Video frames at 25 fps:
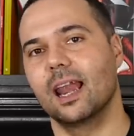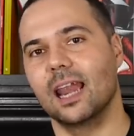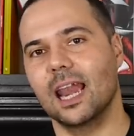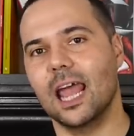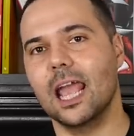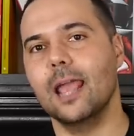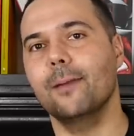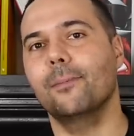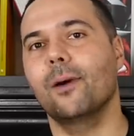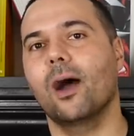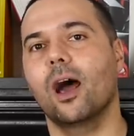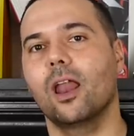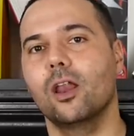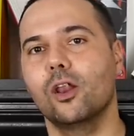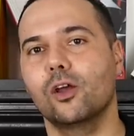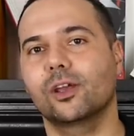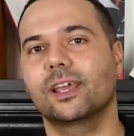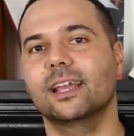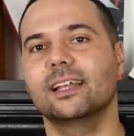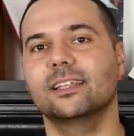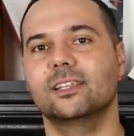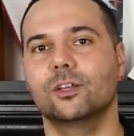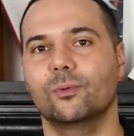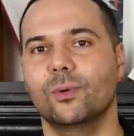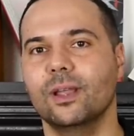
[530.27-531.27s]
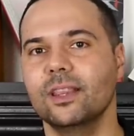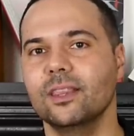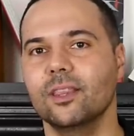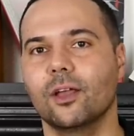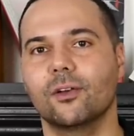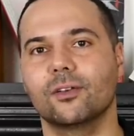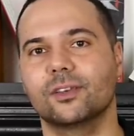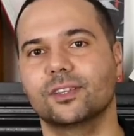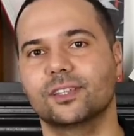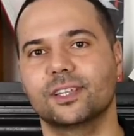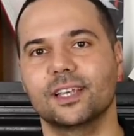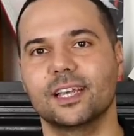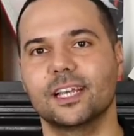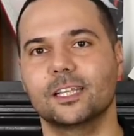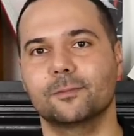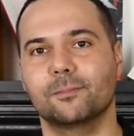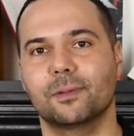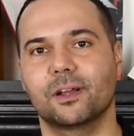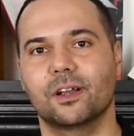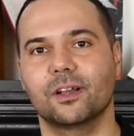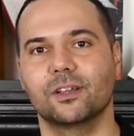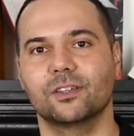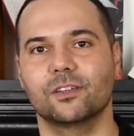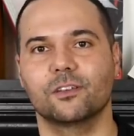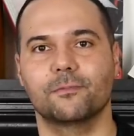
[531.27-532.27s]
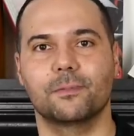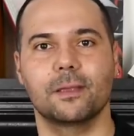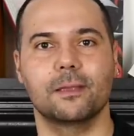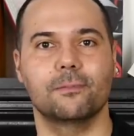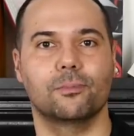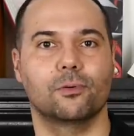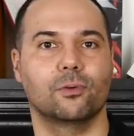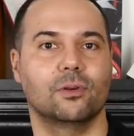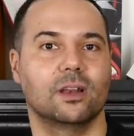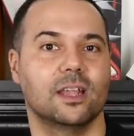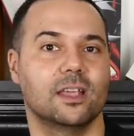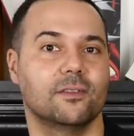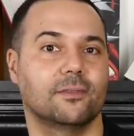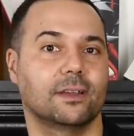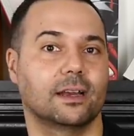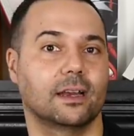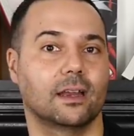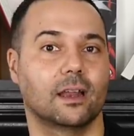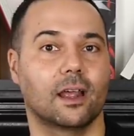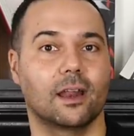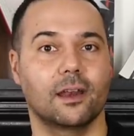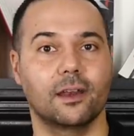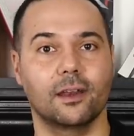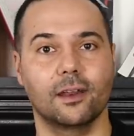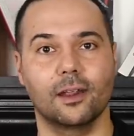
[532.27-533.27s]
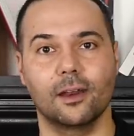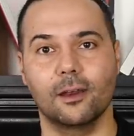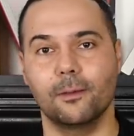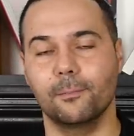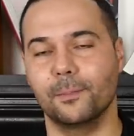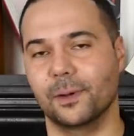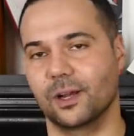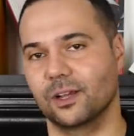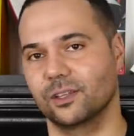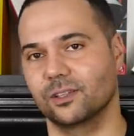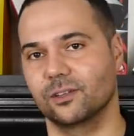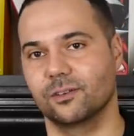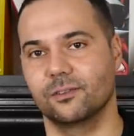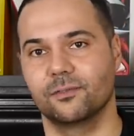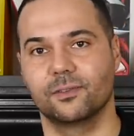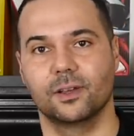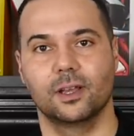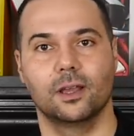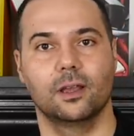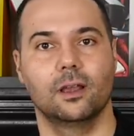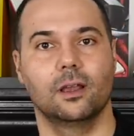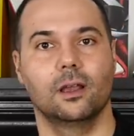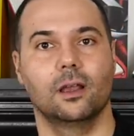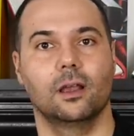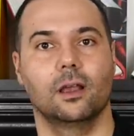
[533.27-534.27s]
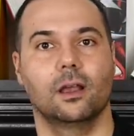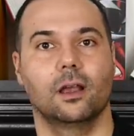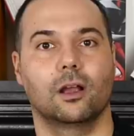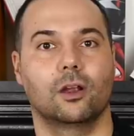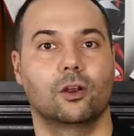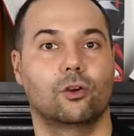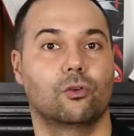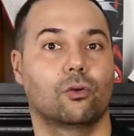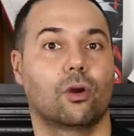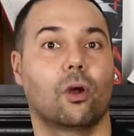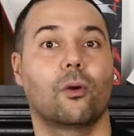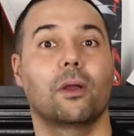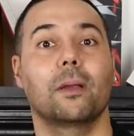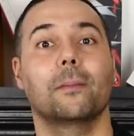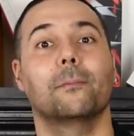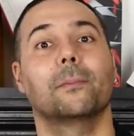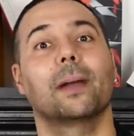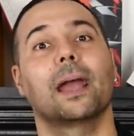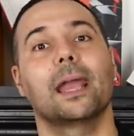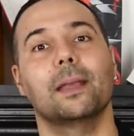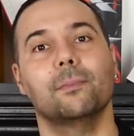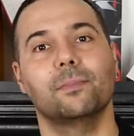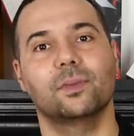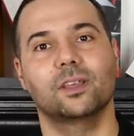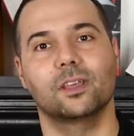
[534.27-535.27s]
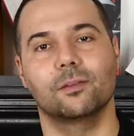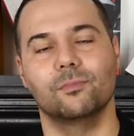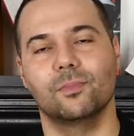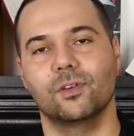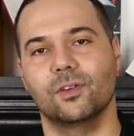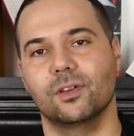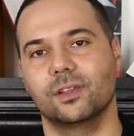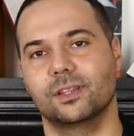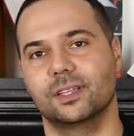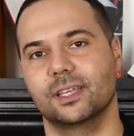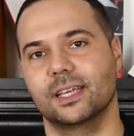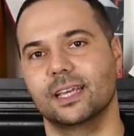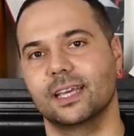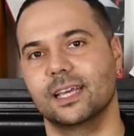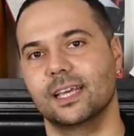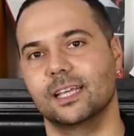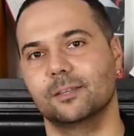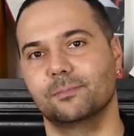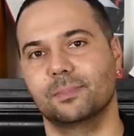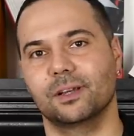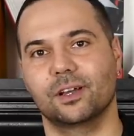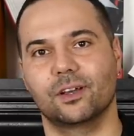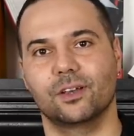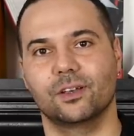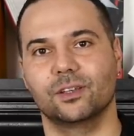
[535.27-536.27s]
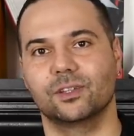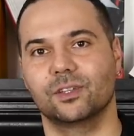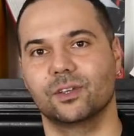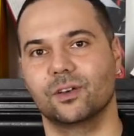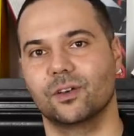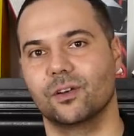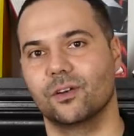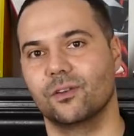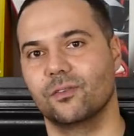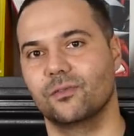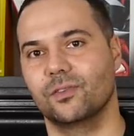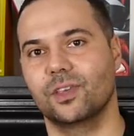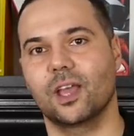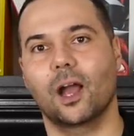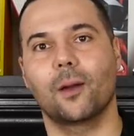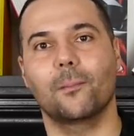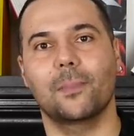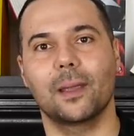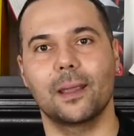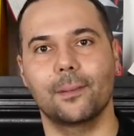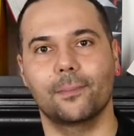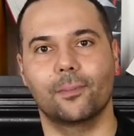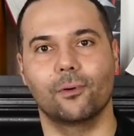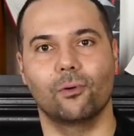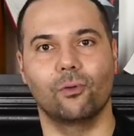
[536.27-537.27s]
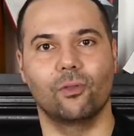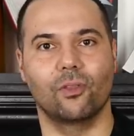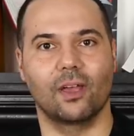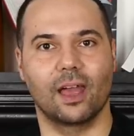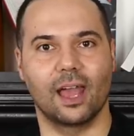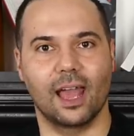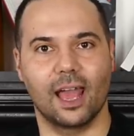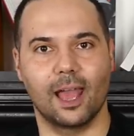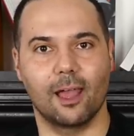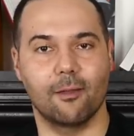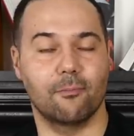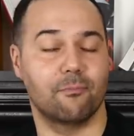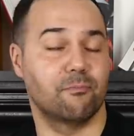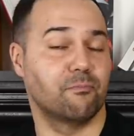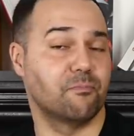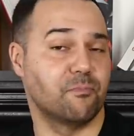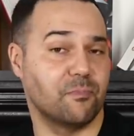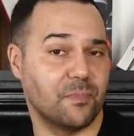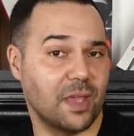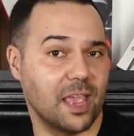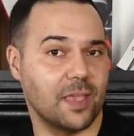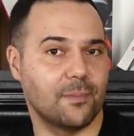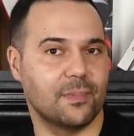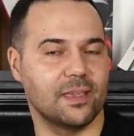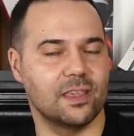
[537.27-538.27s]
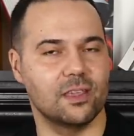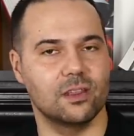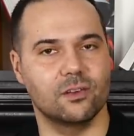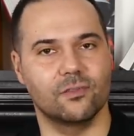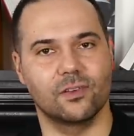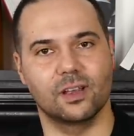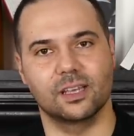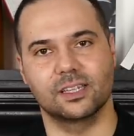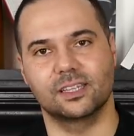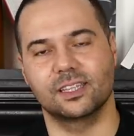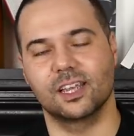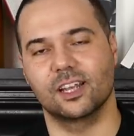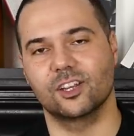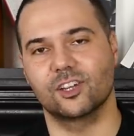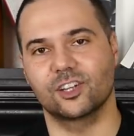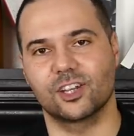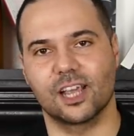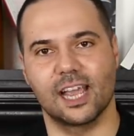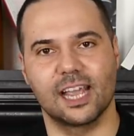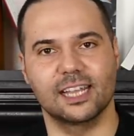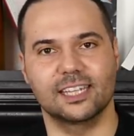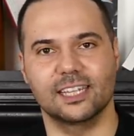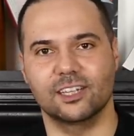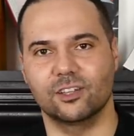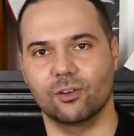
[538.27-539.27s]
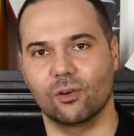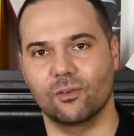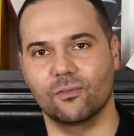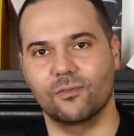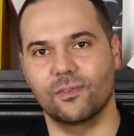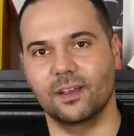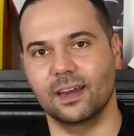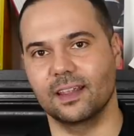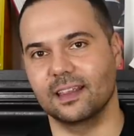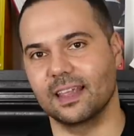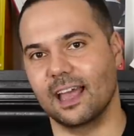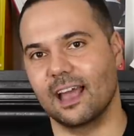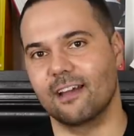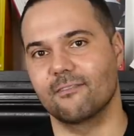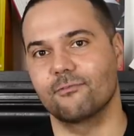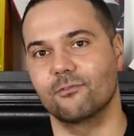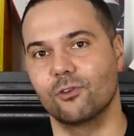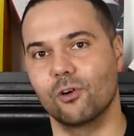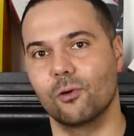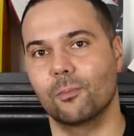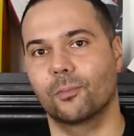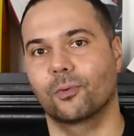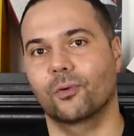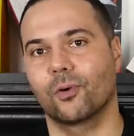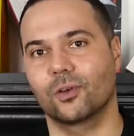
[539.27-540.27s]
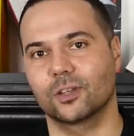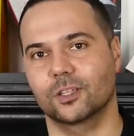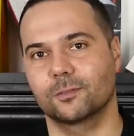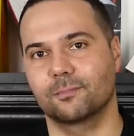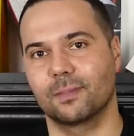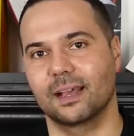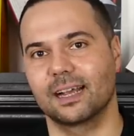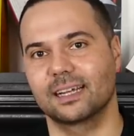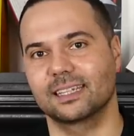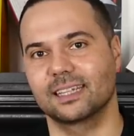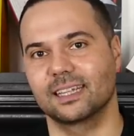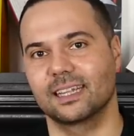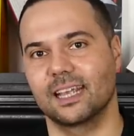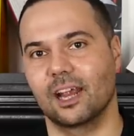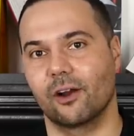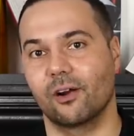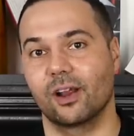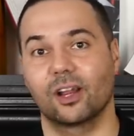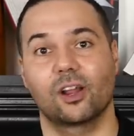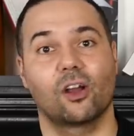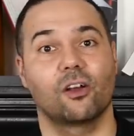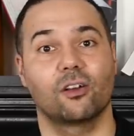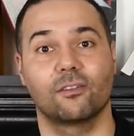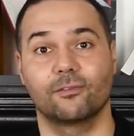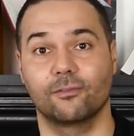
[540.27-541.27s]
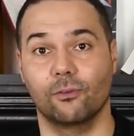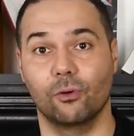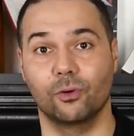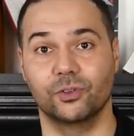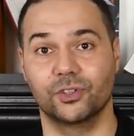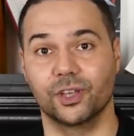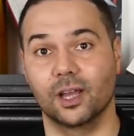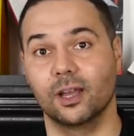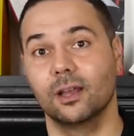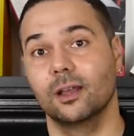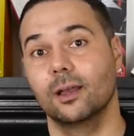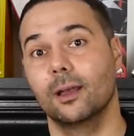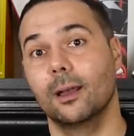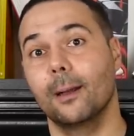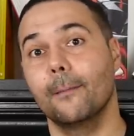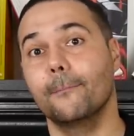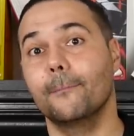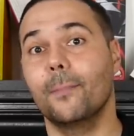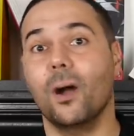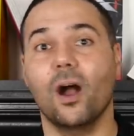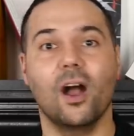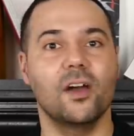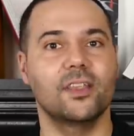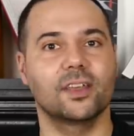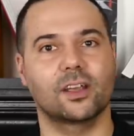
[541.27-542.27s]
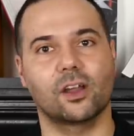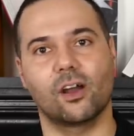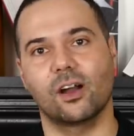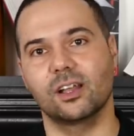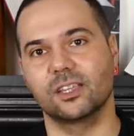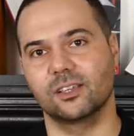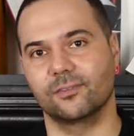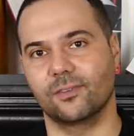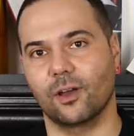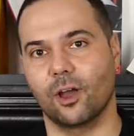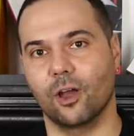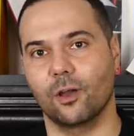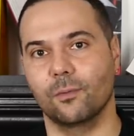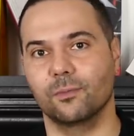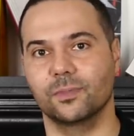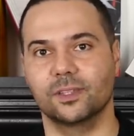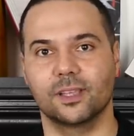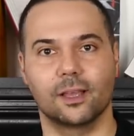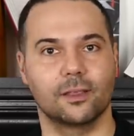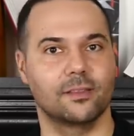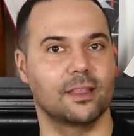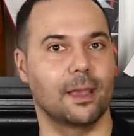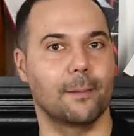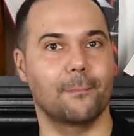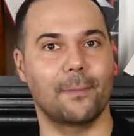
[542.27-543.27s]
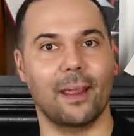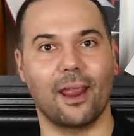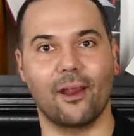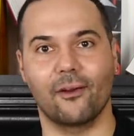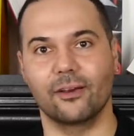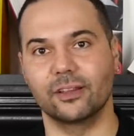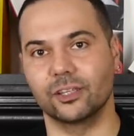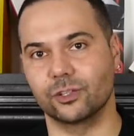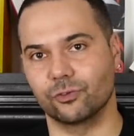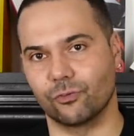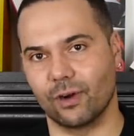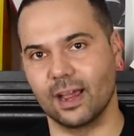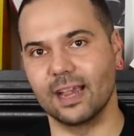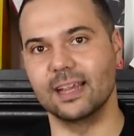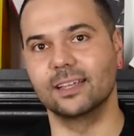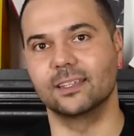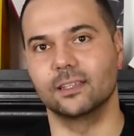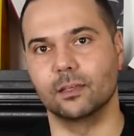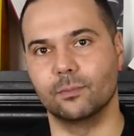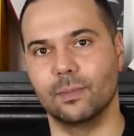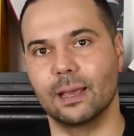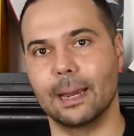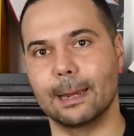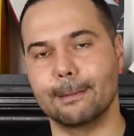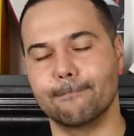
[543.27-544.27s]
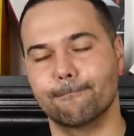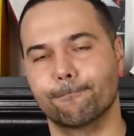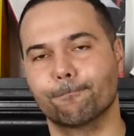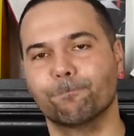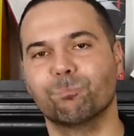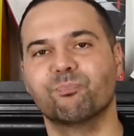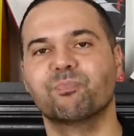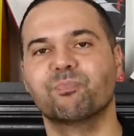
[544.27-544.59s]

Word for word: Labour are looking to win those seats because of people leaving London, because of growing BAME communities because of young people there, maybe university educated, not feeling they have real prospects in the area, can't afford to buy the kinds of homes that their parents raised them in.